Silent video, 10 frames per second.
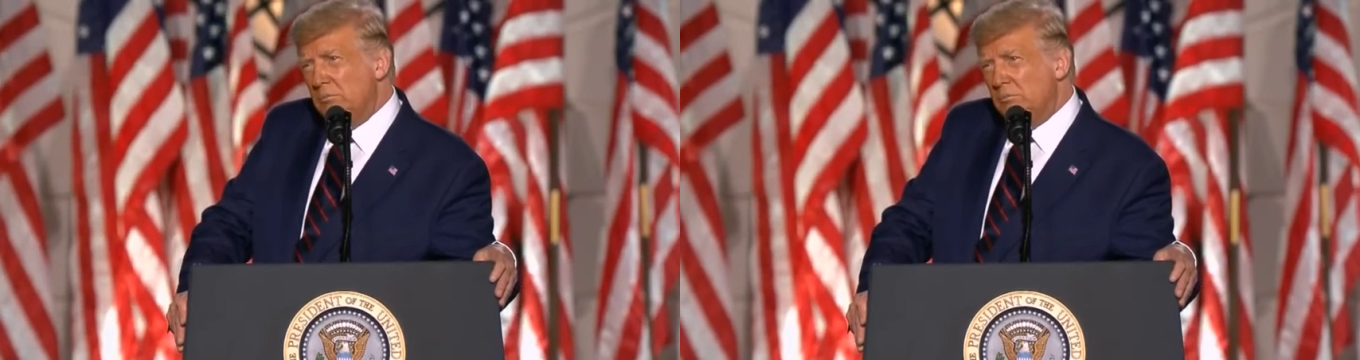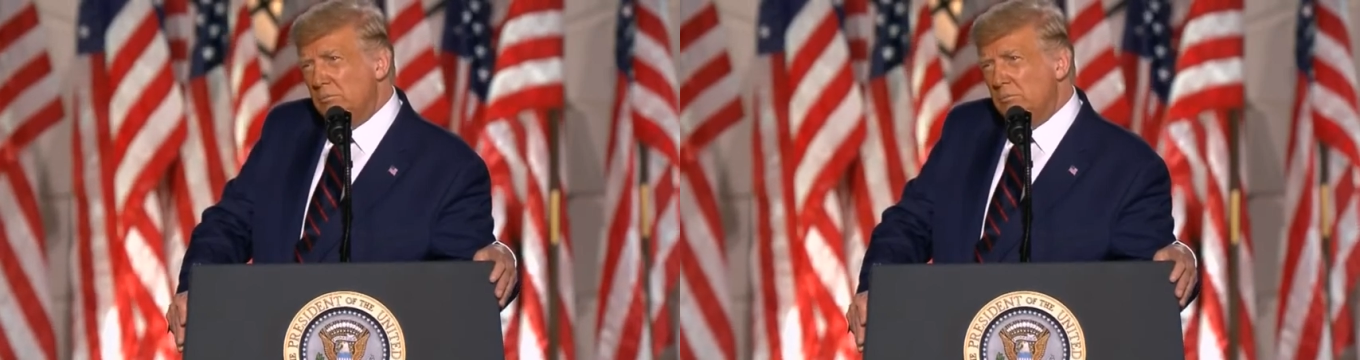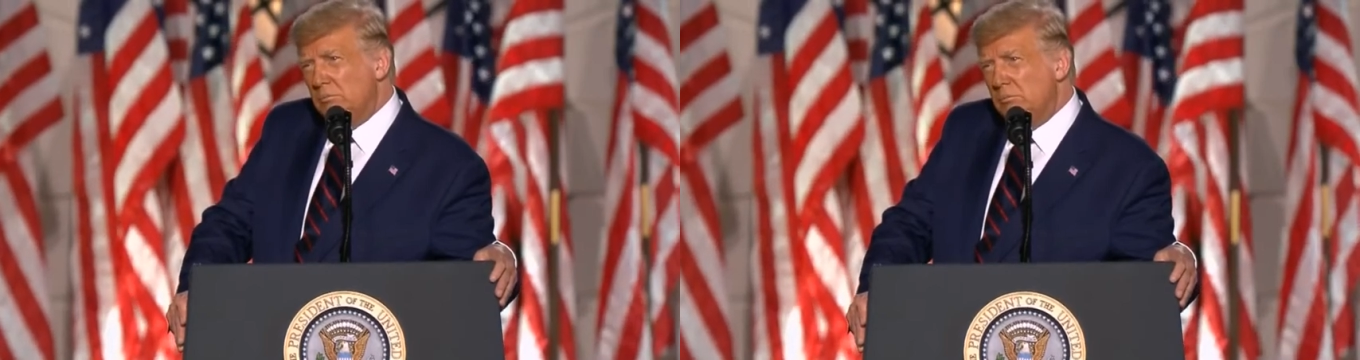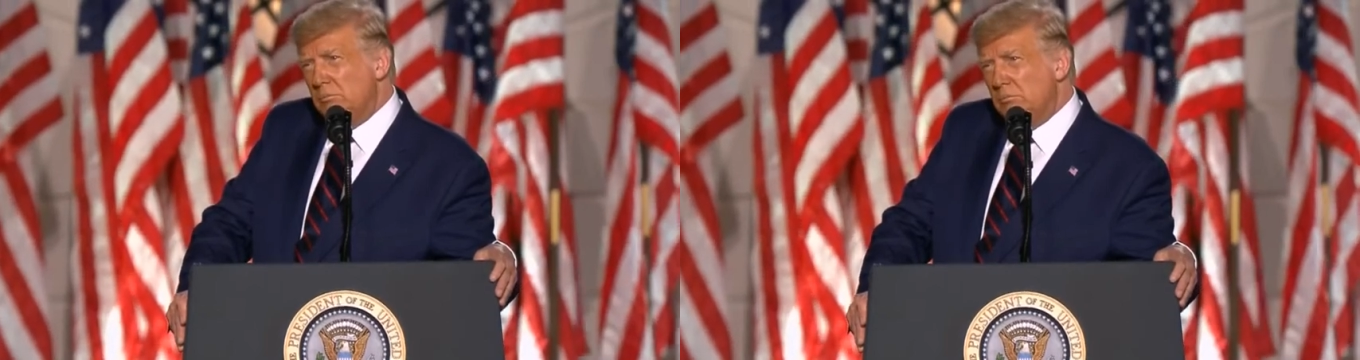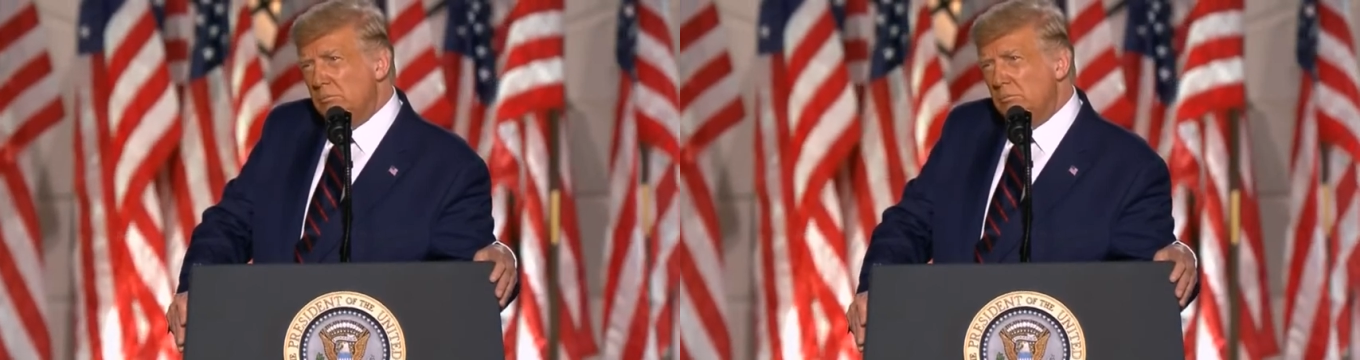
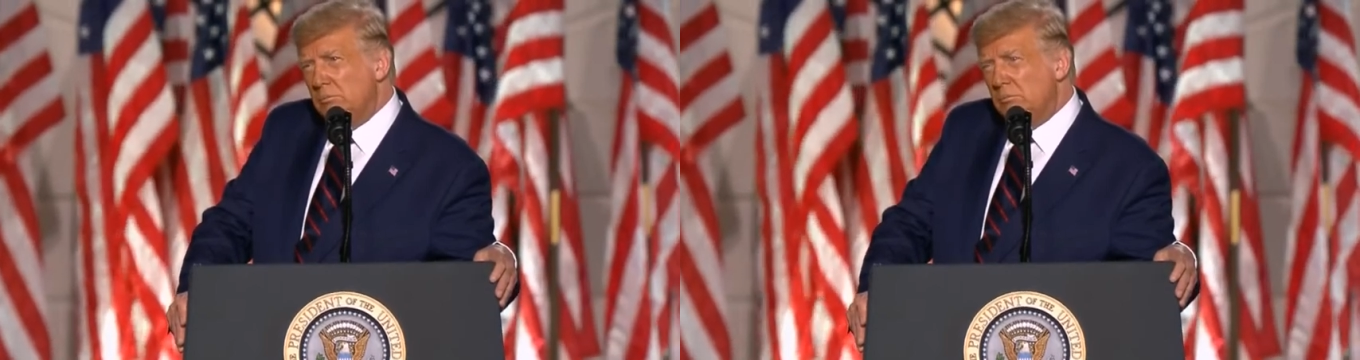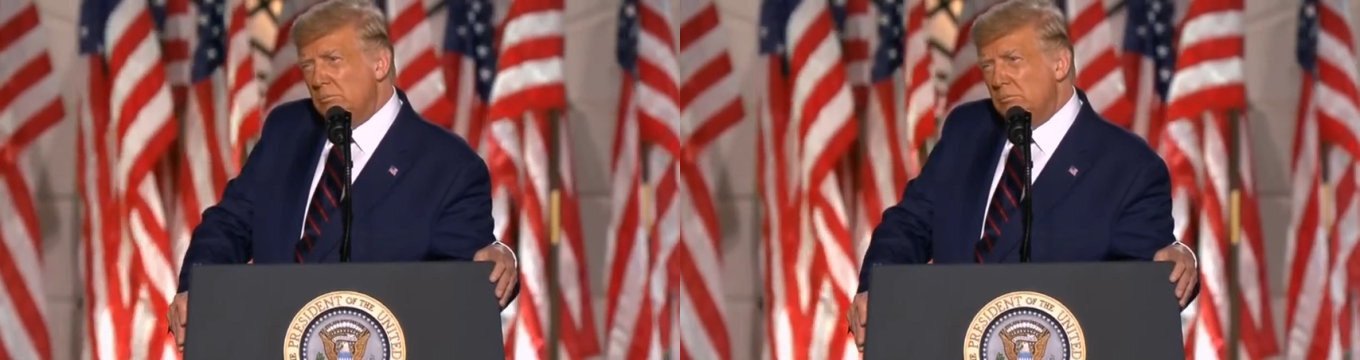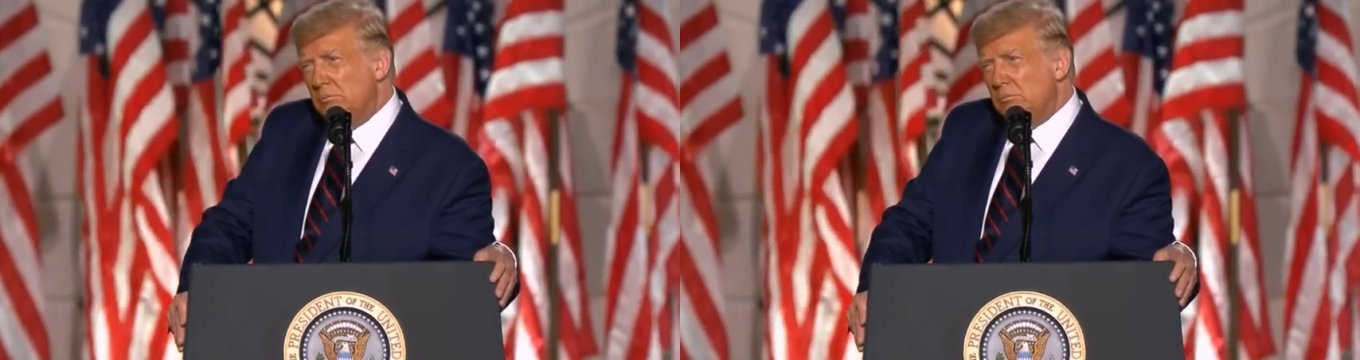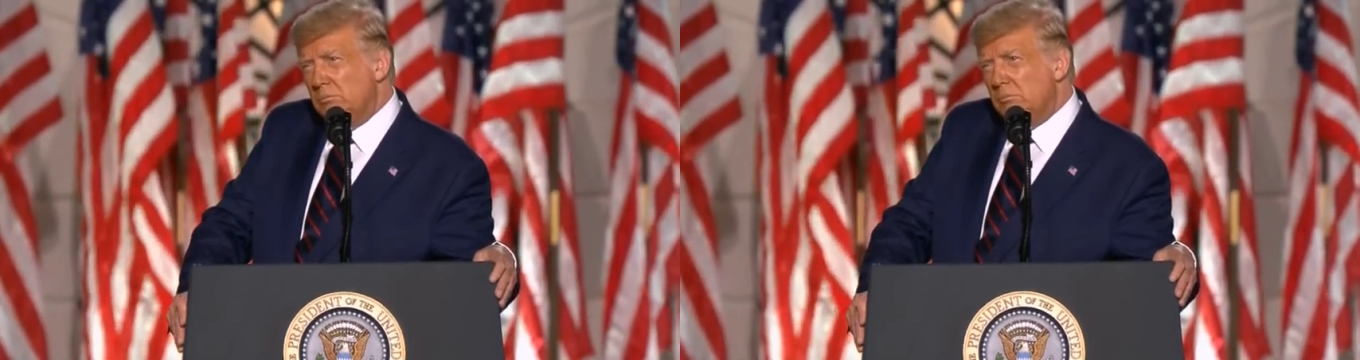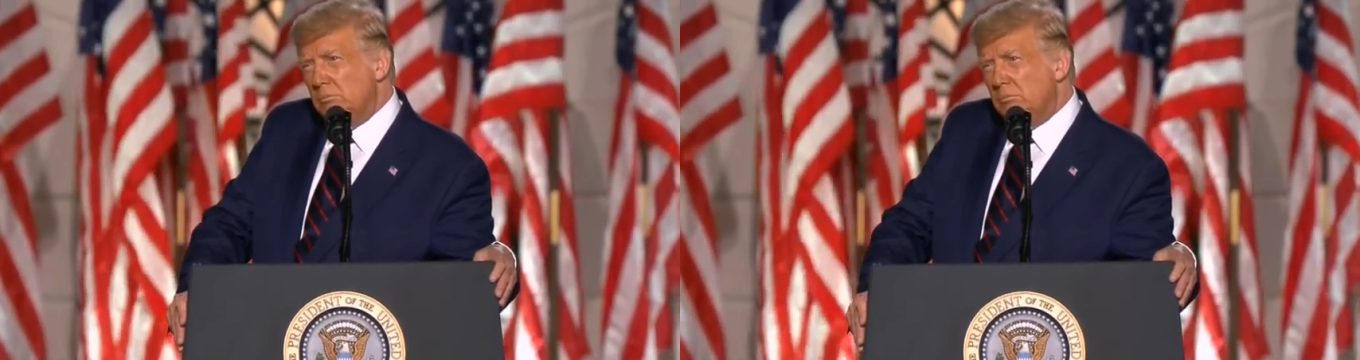
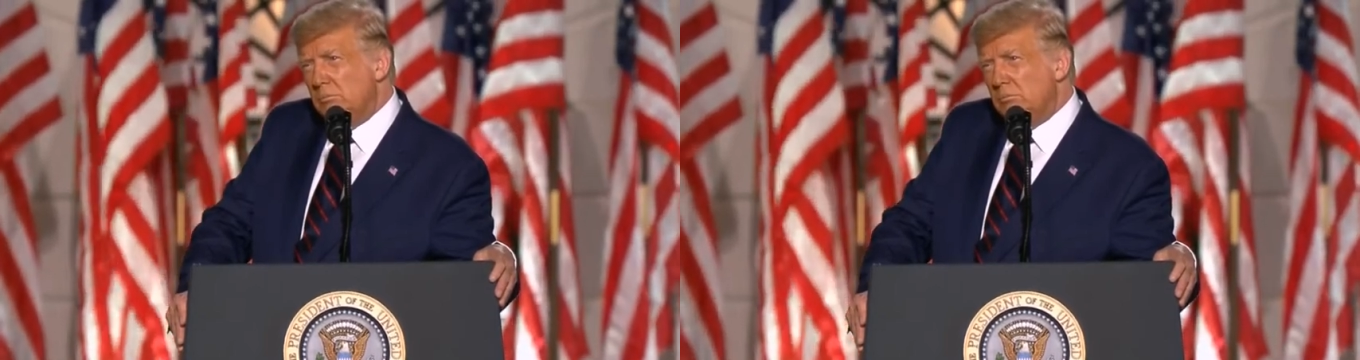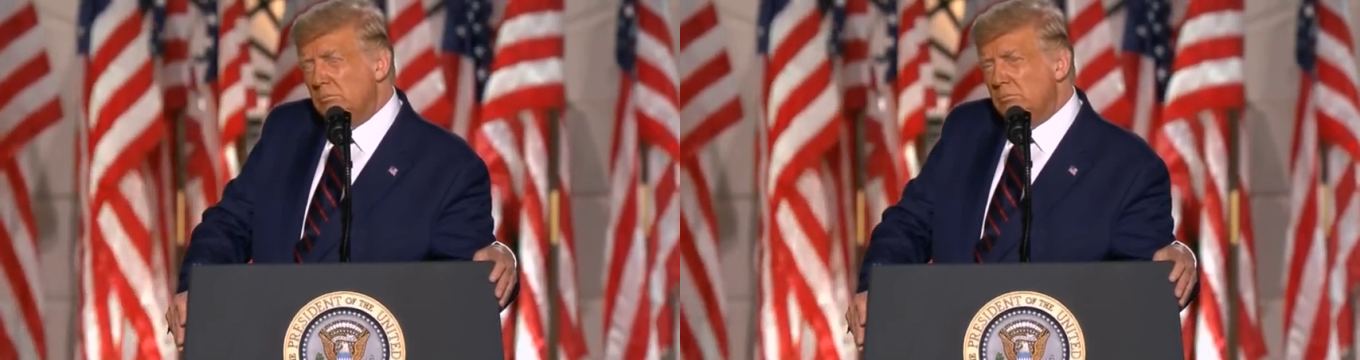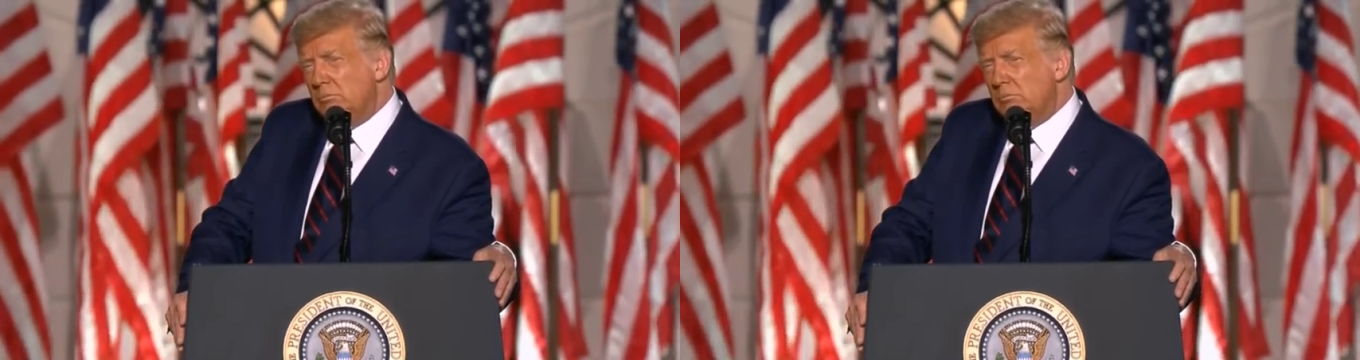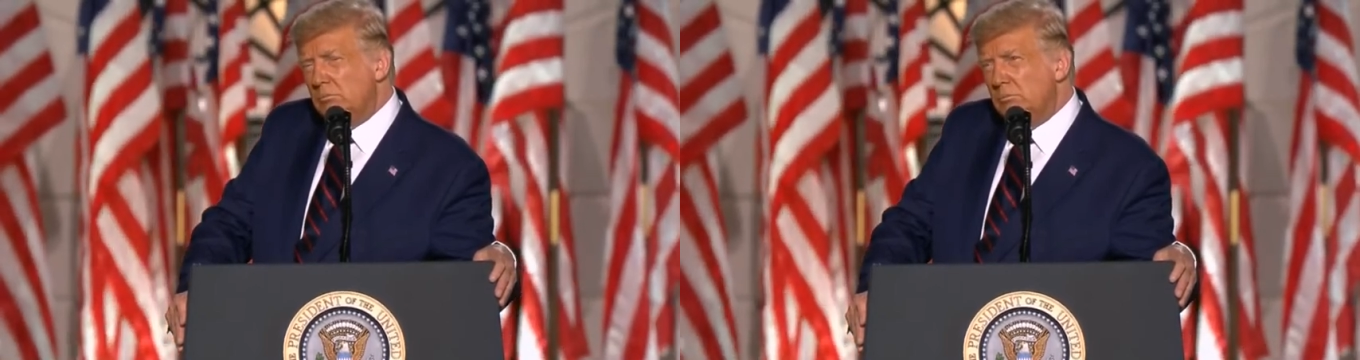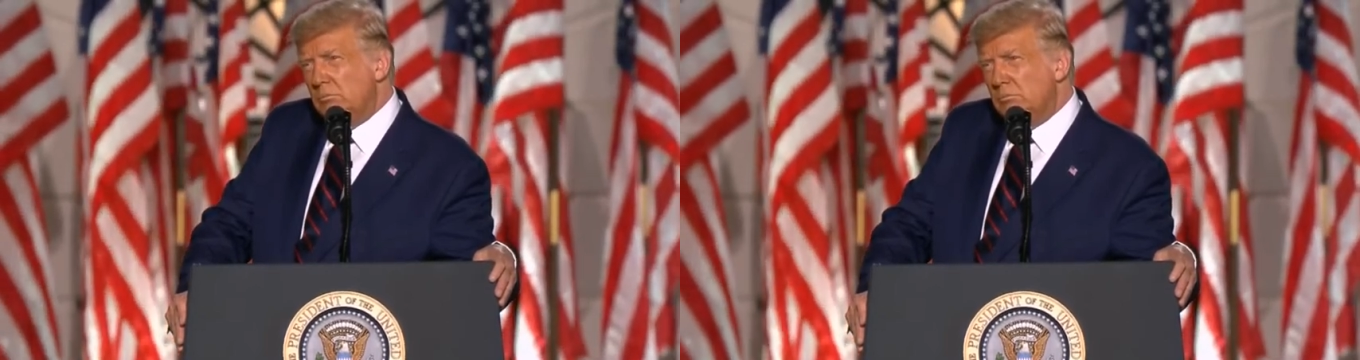
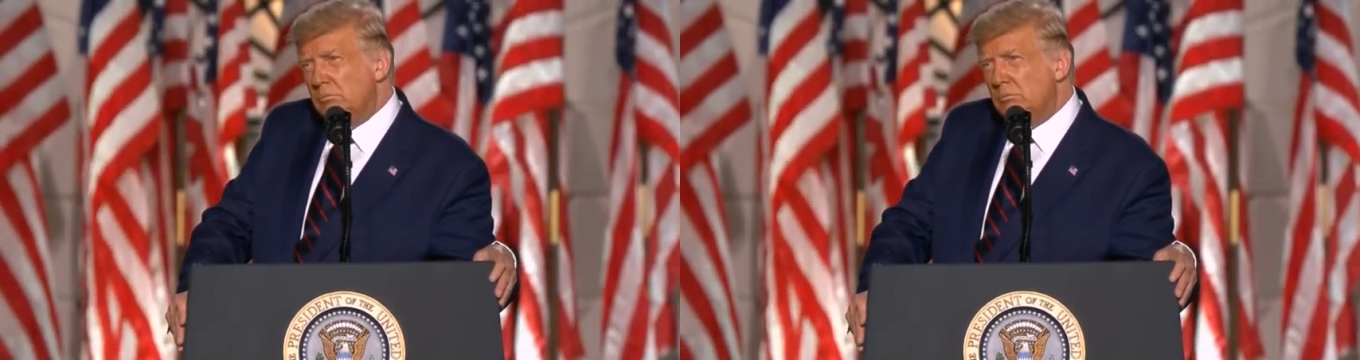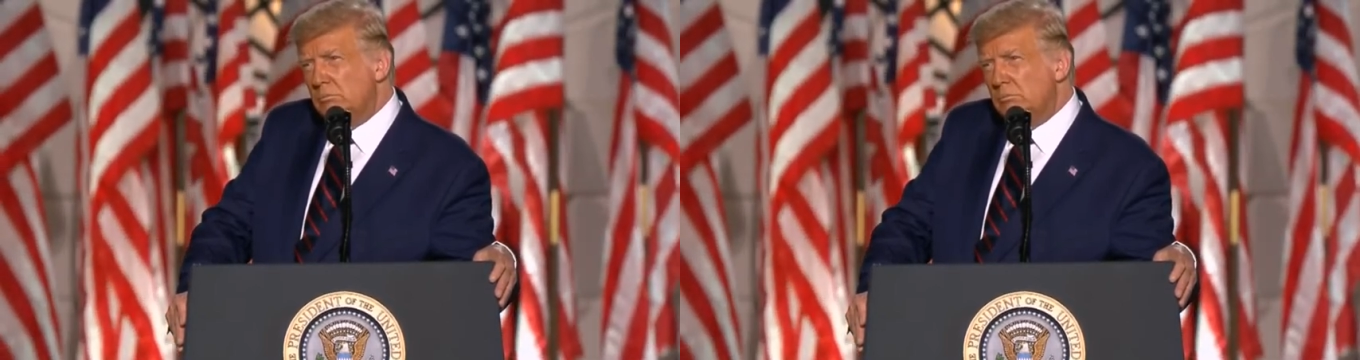(silence)